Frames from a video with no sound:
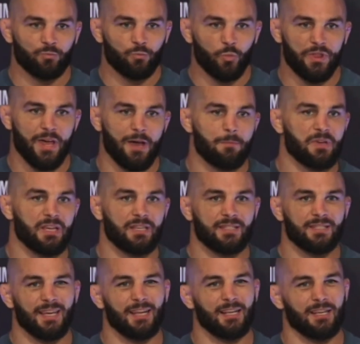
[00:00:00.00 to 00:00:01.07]
With that being
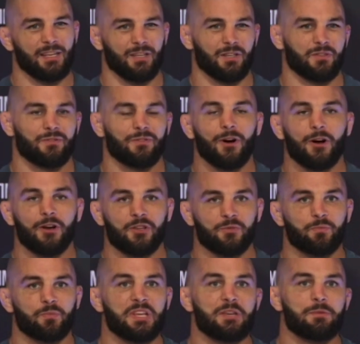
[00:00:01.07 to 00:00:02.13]
said, as far as
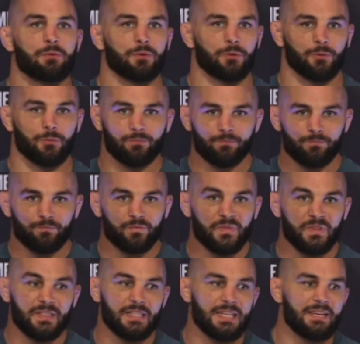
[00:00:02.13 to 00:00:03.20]
people
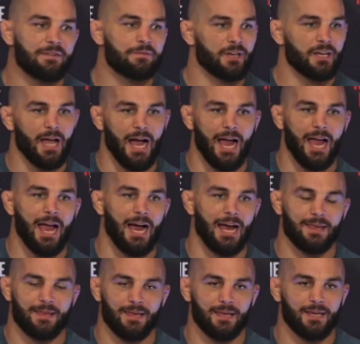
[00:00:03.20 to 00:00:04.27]
leaving,
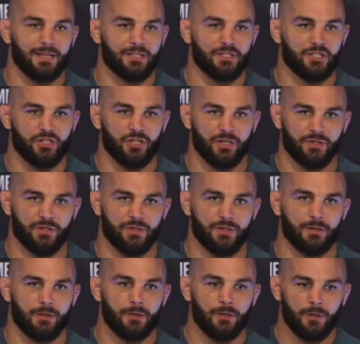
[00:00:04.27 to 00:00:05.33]
I think it's just,